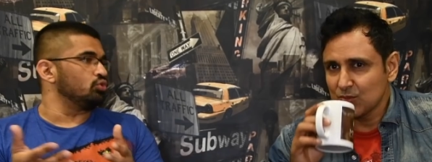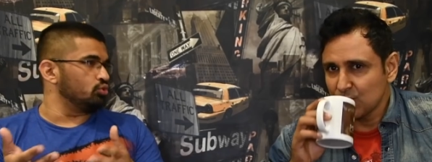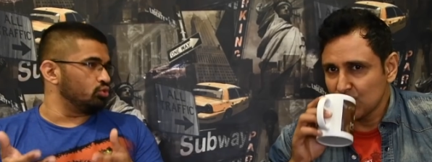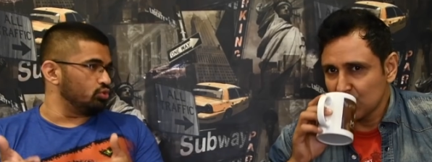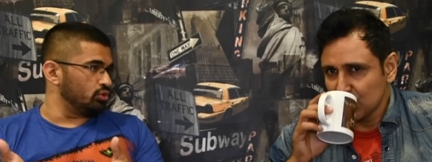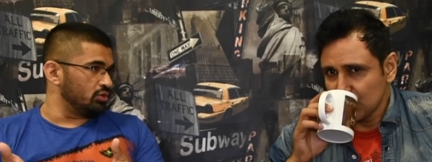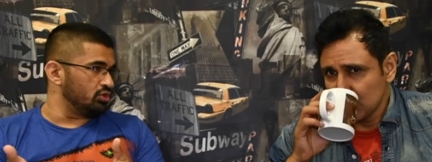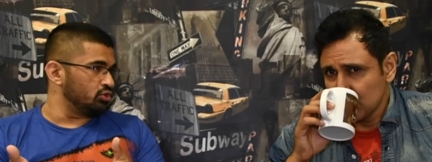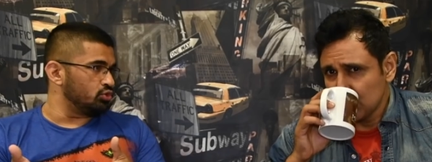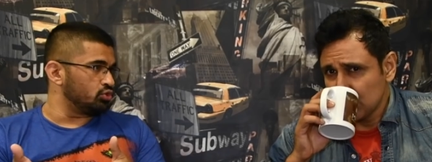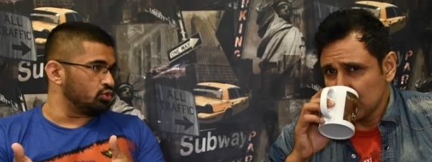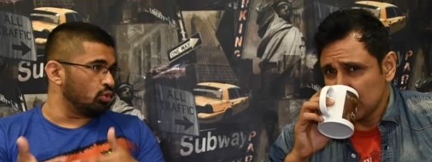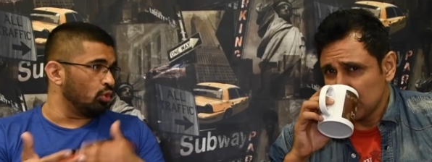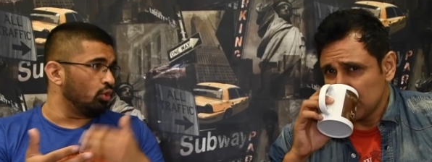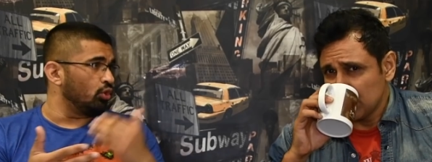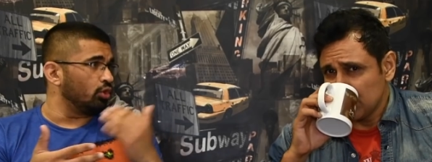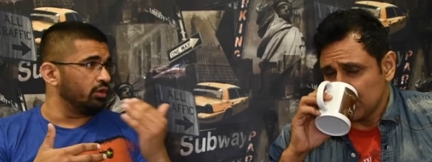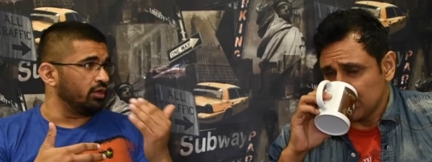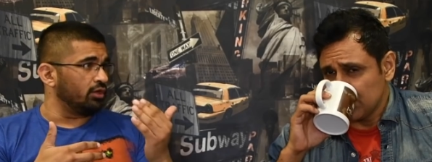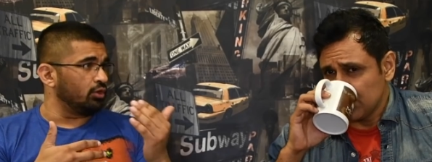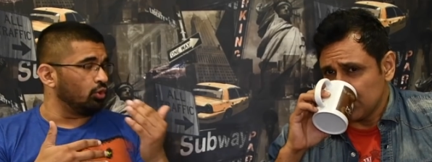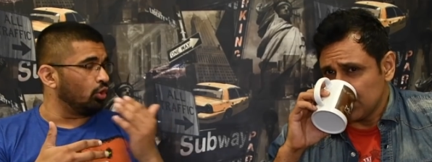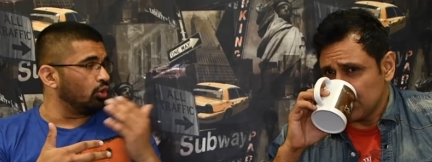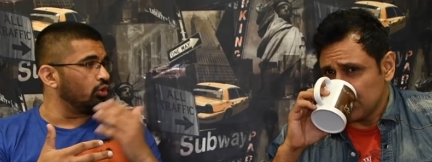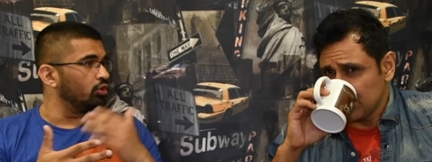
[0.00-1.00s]
Speaker 1: usually scored
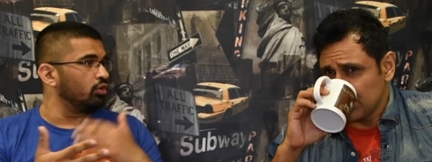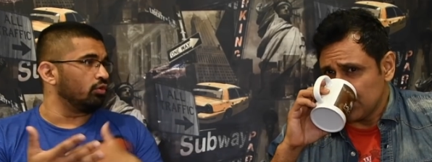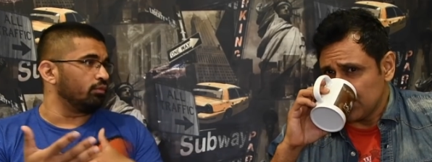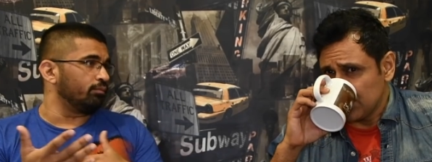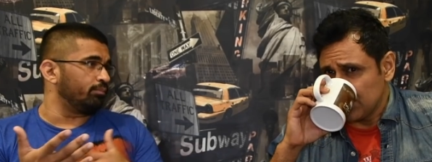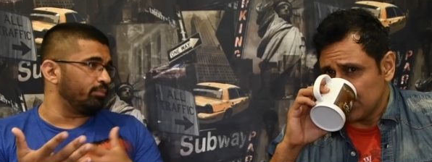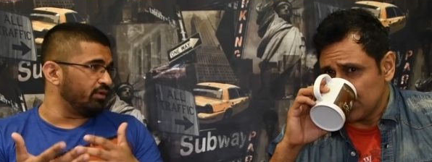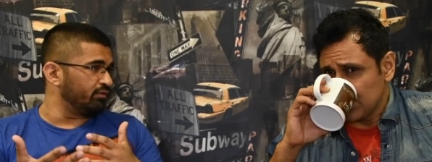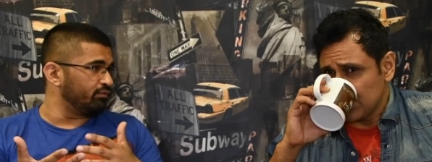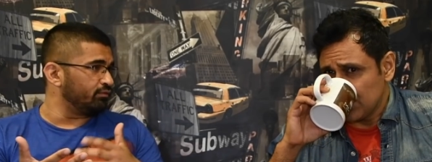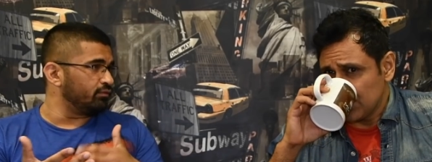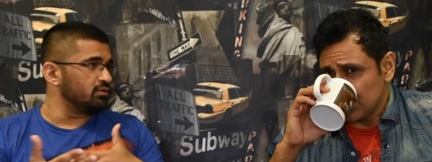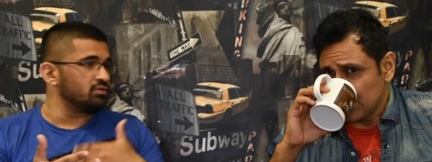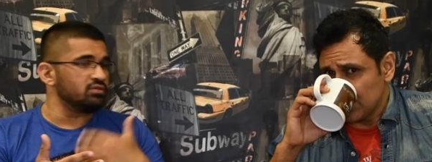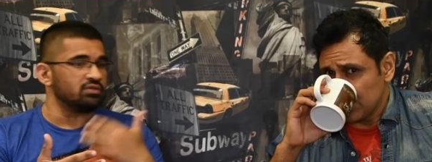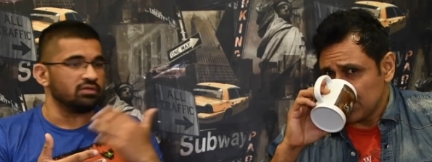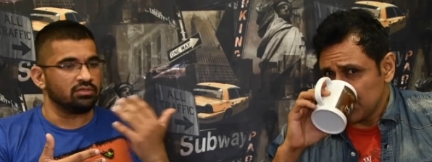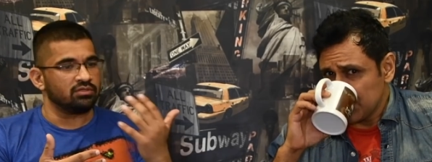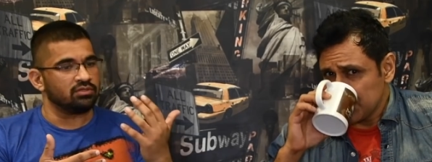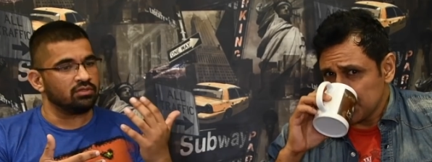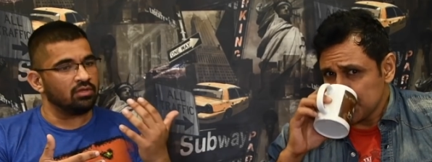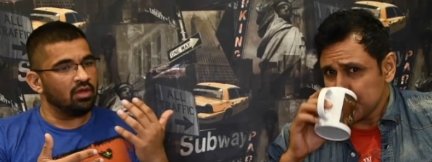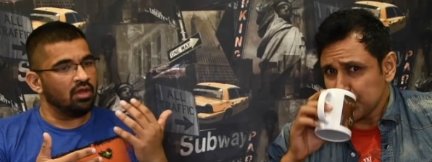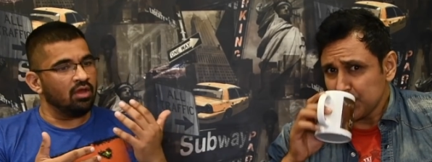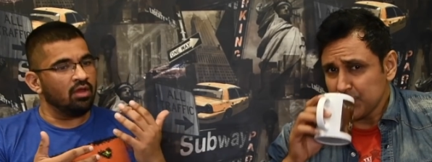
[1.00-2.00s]
in order of preference,
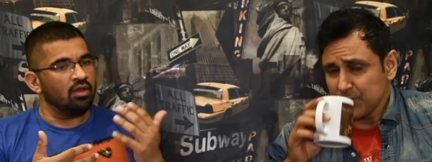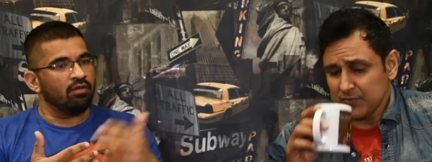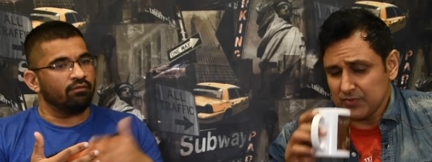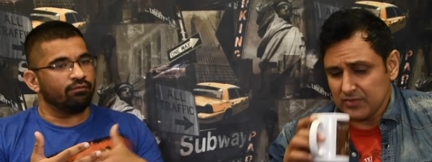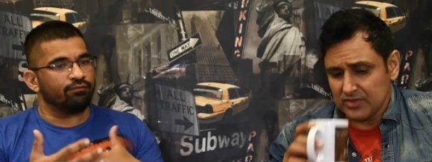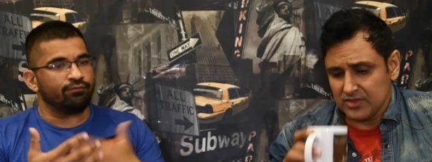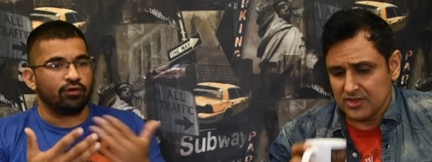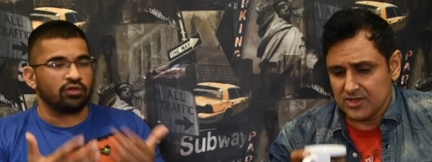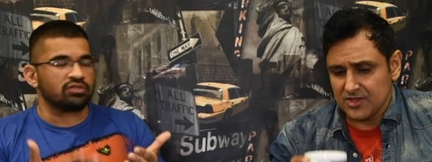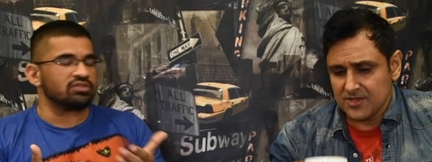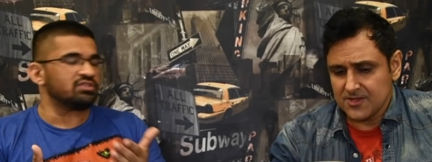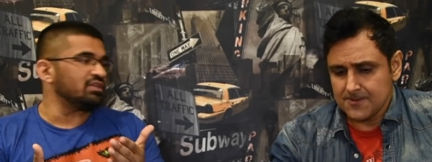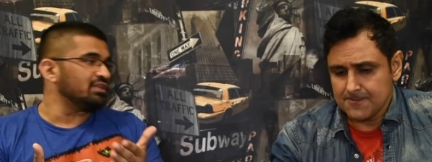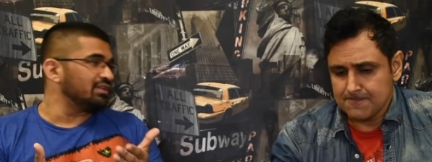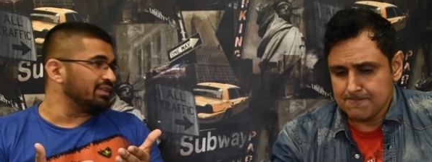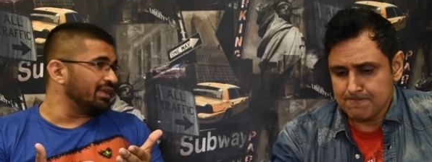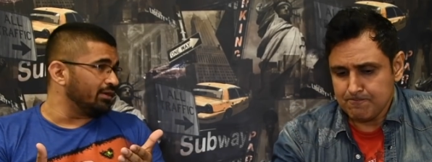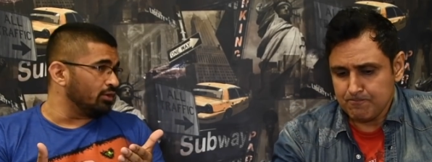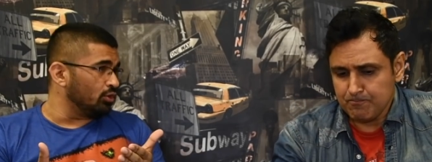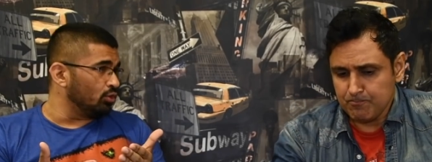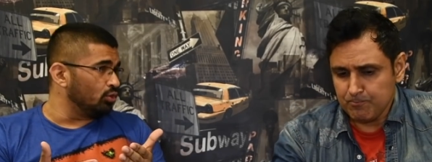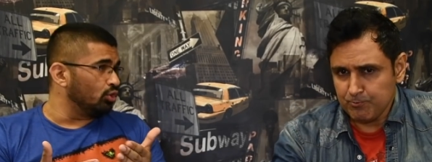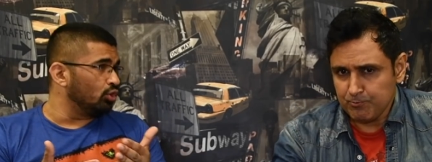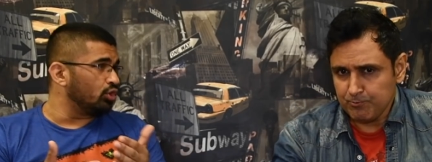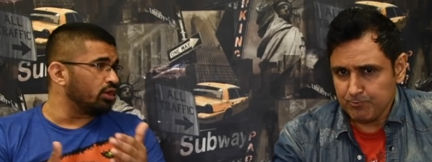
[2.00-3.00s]
it's first thing that
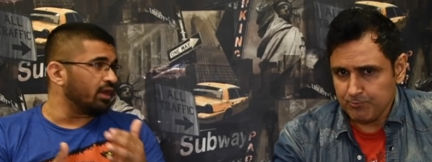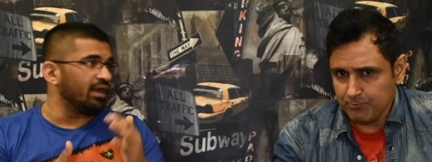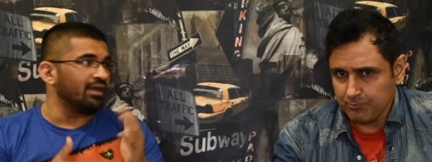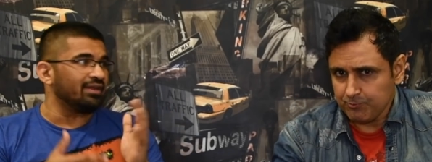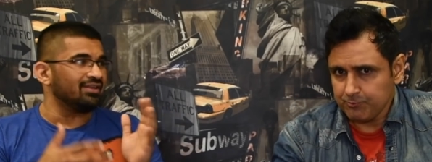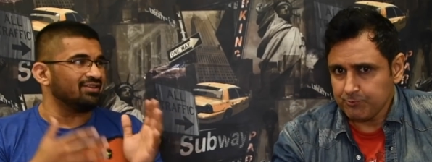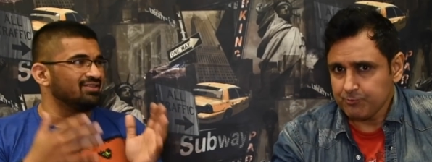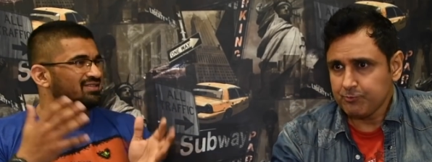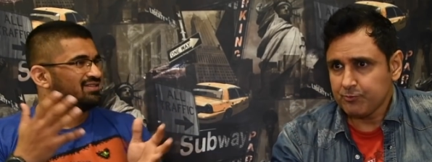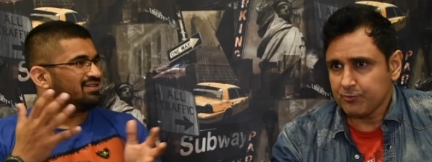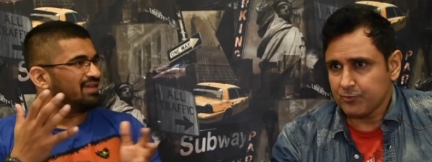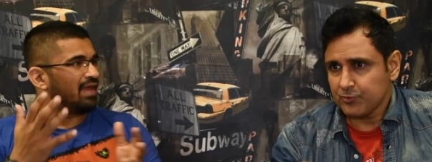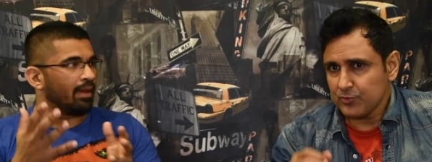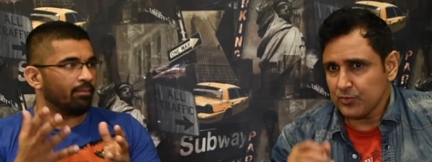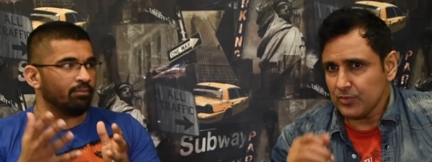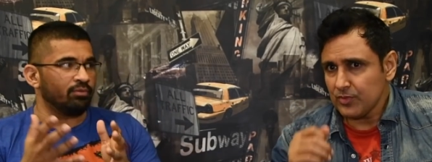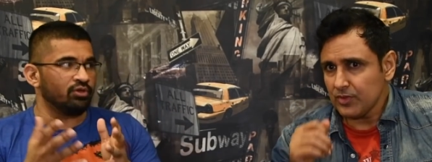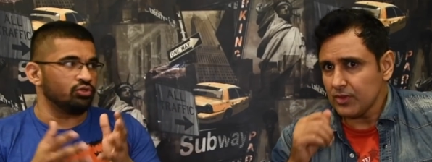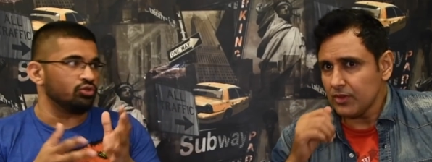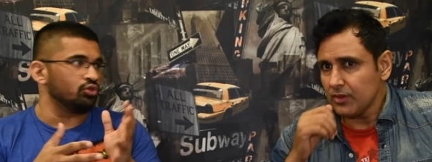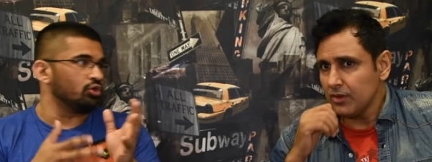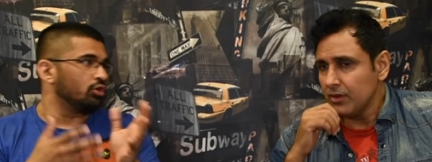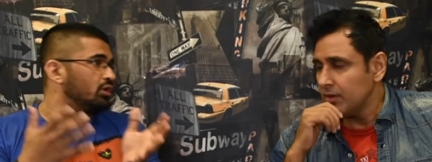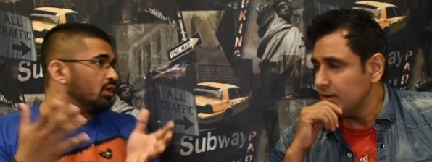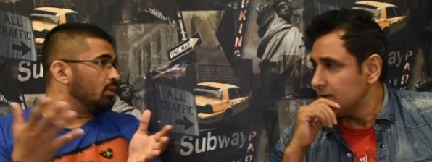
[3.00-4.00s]
you look at is
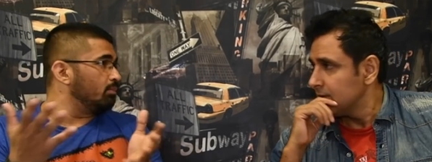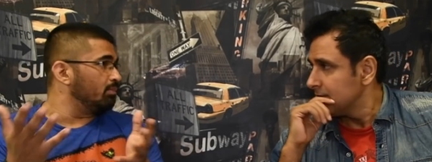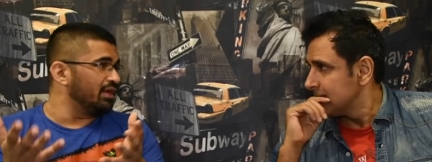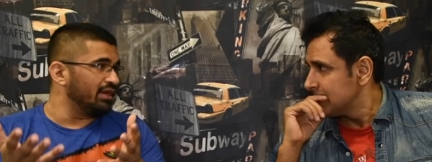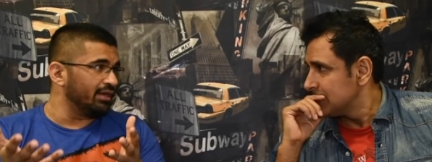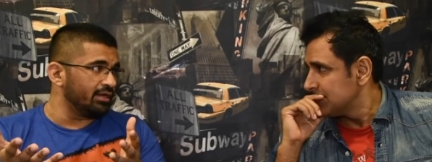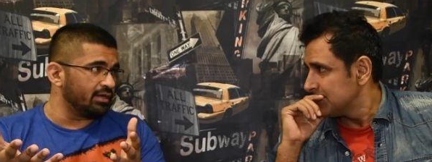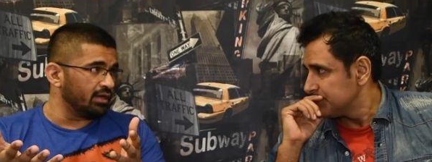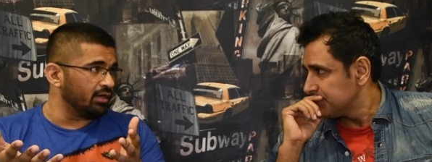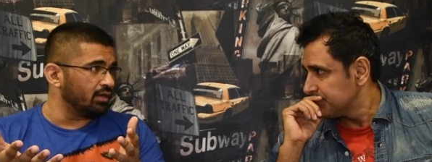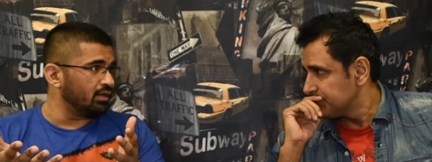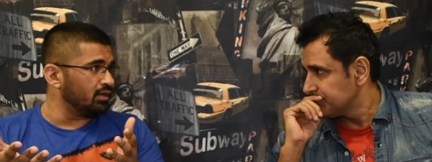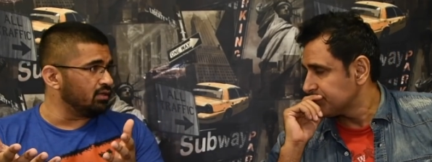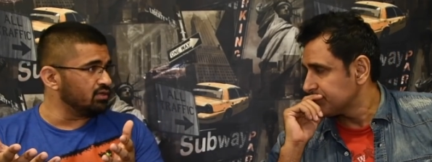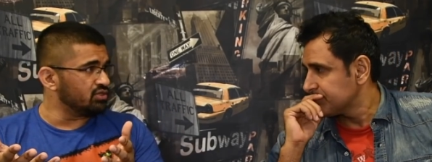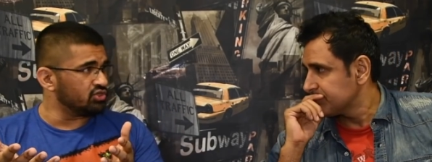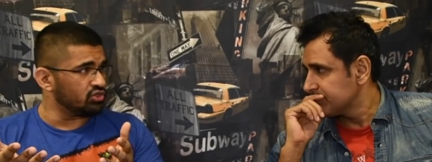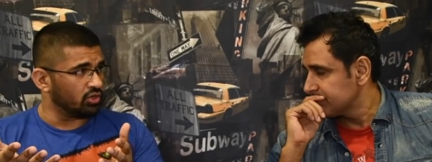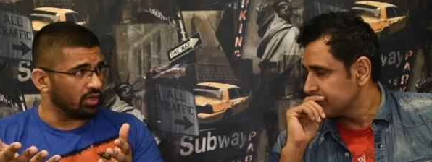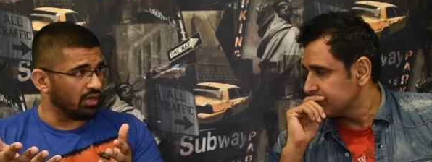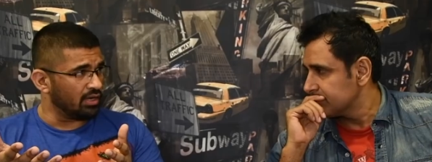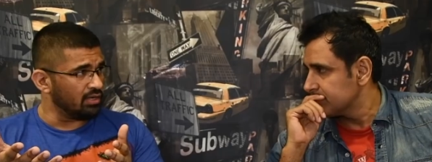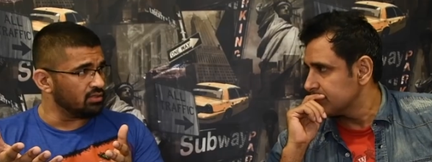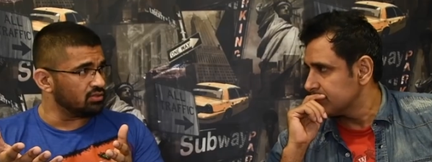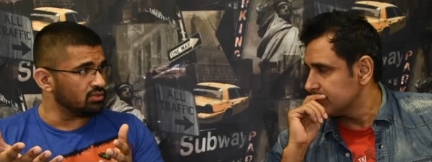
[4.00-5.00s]
damage or debilitating
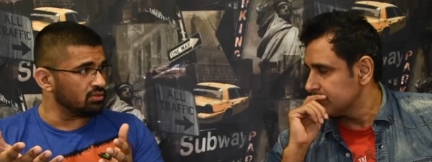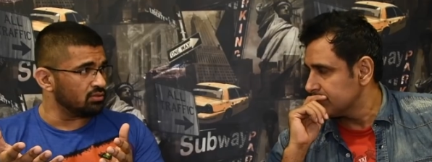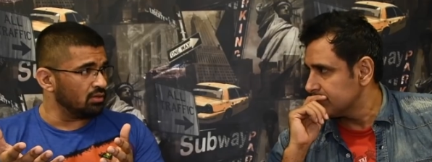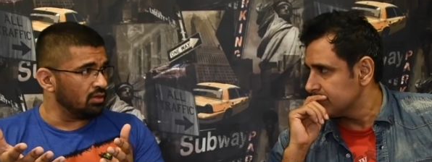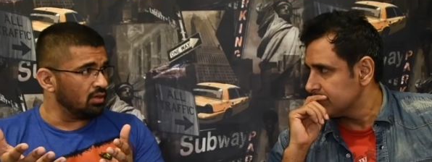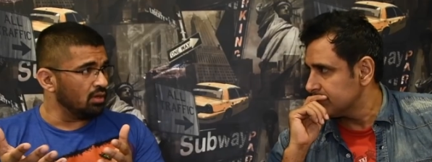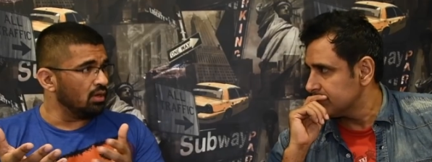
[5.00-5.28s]
strikes.